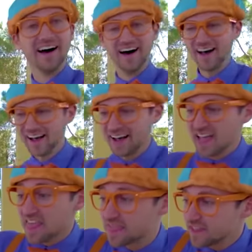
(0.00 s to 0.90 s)
Huh?
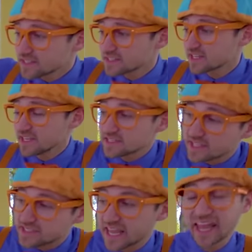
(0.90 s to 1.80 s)
This is
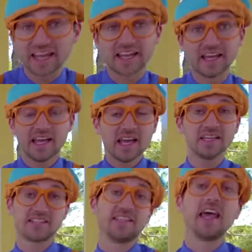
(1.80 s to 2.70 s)
a tank,
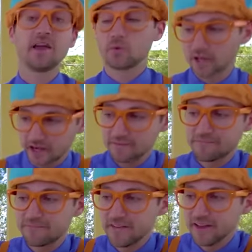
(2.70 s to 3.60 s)
and today we're gonna
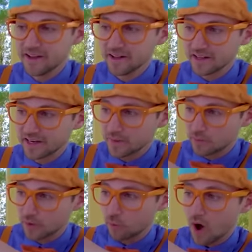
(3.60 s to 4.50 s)
fill it up
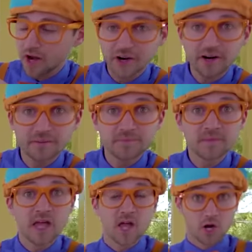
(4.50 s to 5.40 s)
with water.
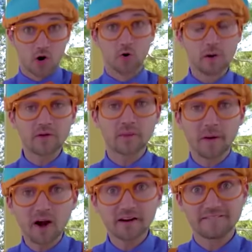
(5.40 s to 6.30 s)
Go around the
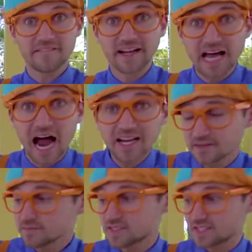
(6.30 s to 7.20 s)
park, find
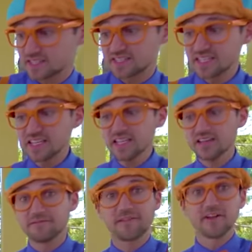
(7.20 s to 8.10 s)
items to see
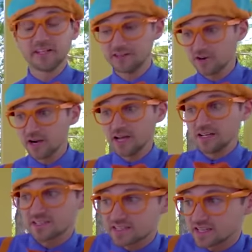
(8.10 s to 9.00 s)
if they'll either
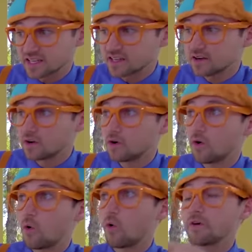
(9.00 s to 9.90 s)
sink
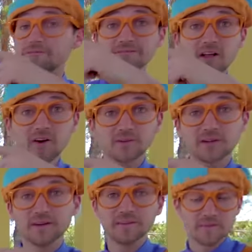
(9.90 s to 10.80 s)
or
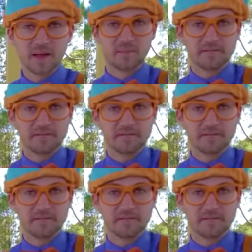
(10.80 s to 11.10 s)
float.